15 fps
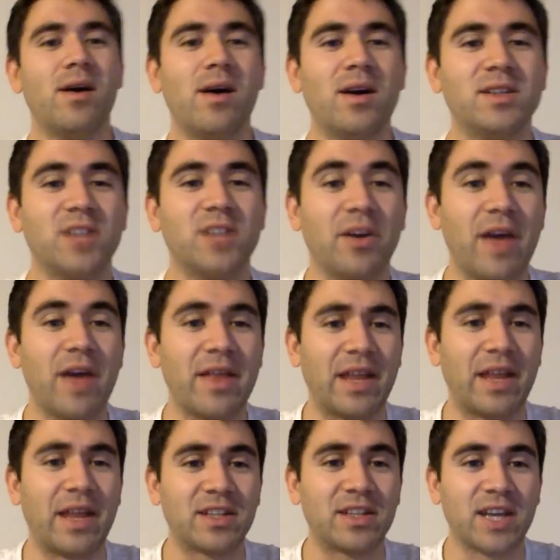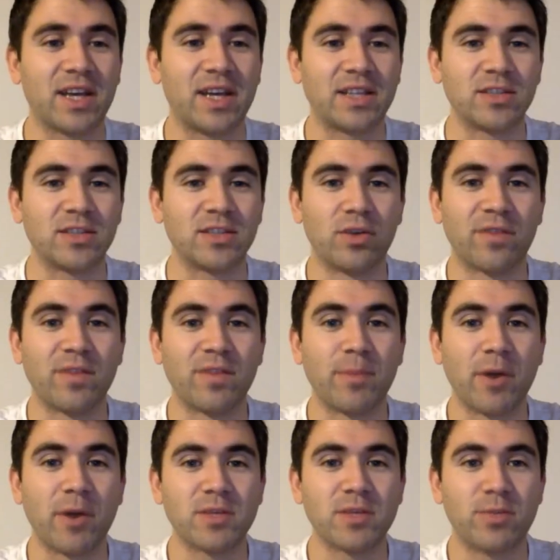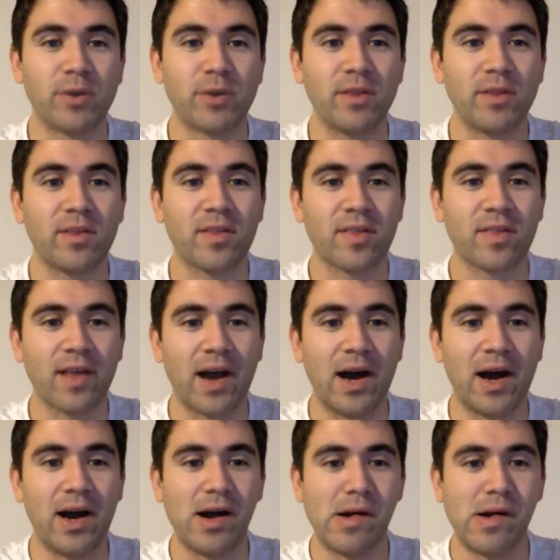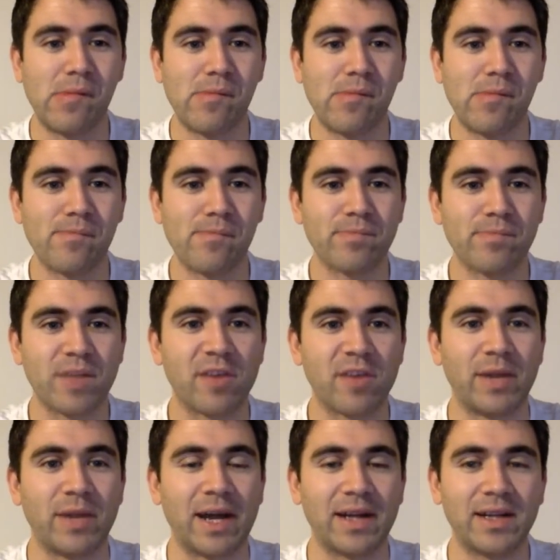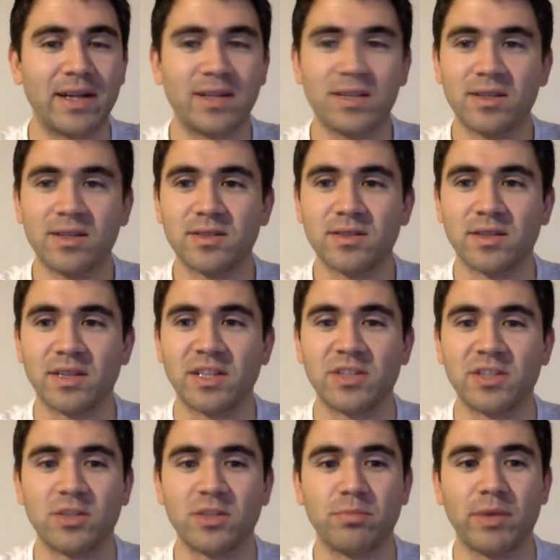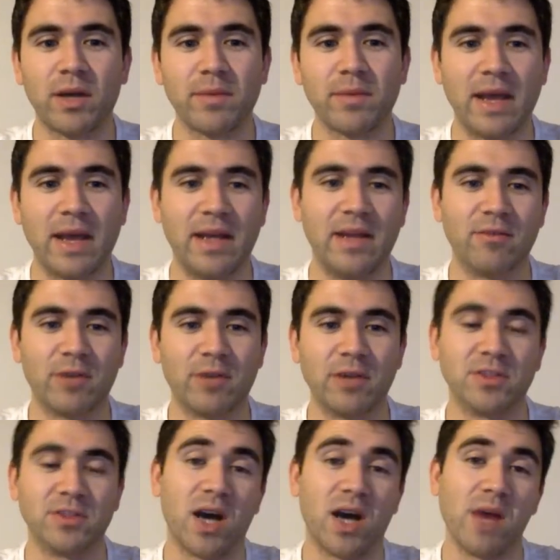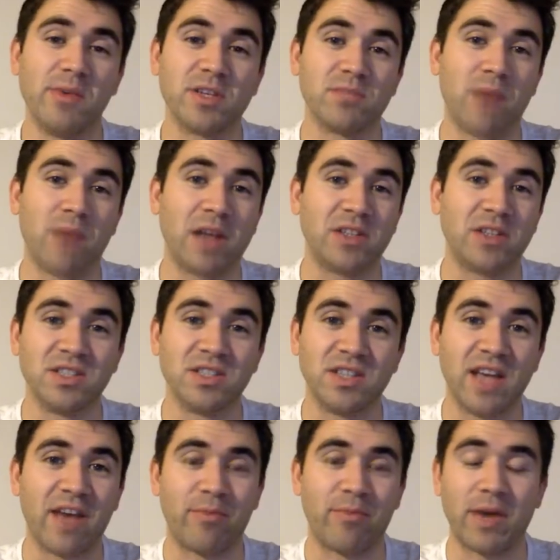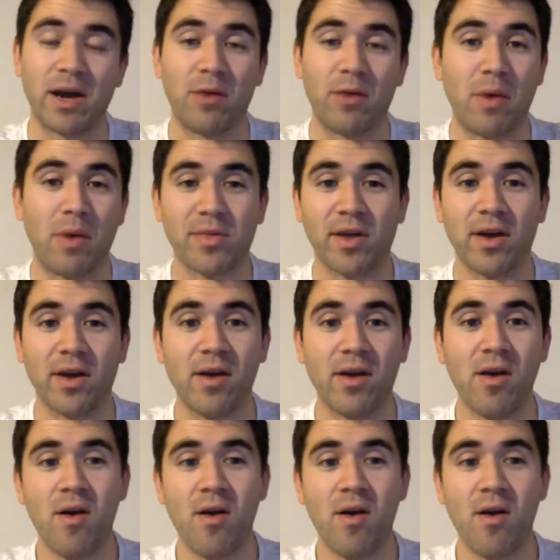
So yeah, that looks like it's all of the bonus points that have been added. So this should be updating in real time. It just matches the FPL website.